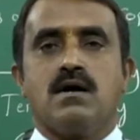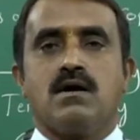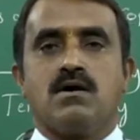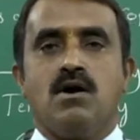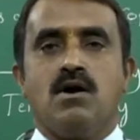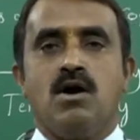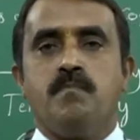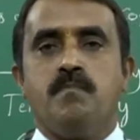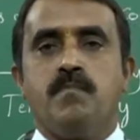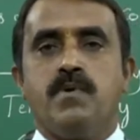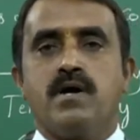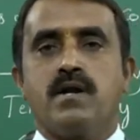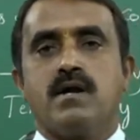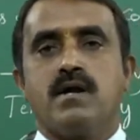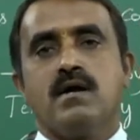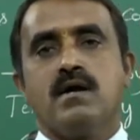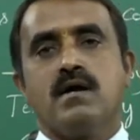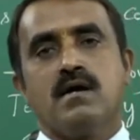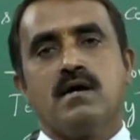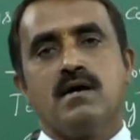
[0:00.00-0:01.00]
copper
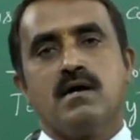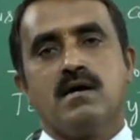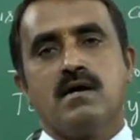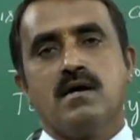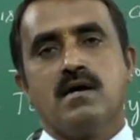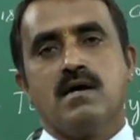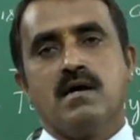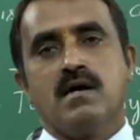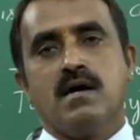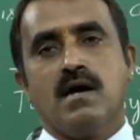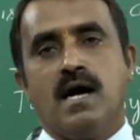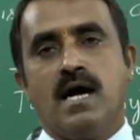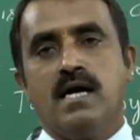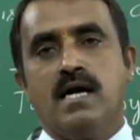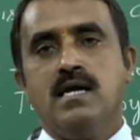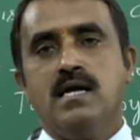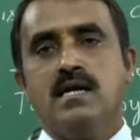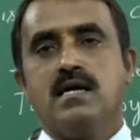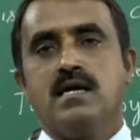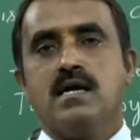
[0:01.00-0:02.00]

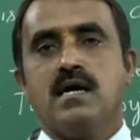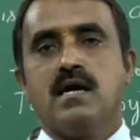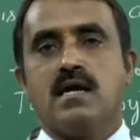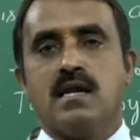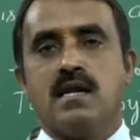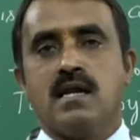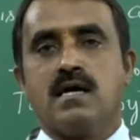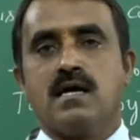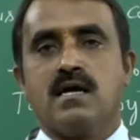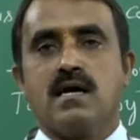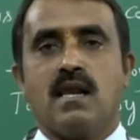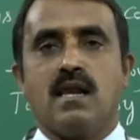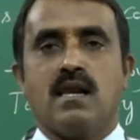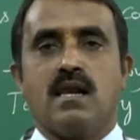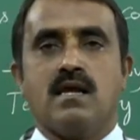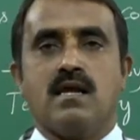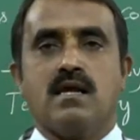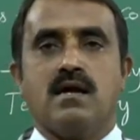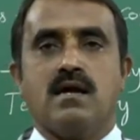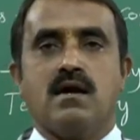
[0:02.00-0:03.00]
and nickel,
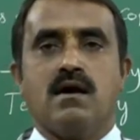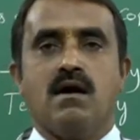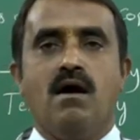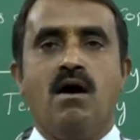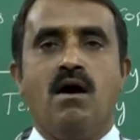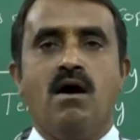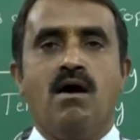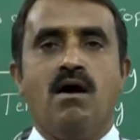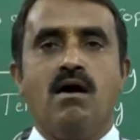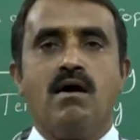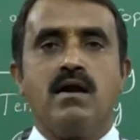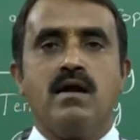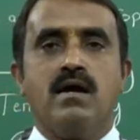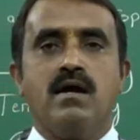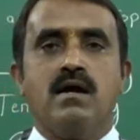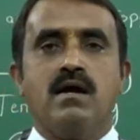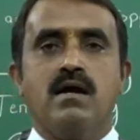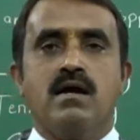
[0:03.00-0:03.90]
or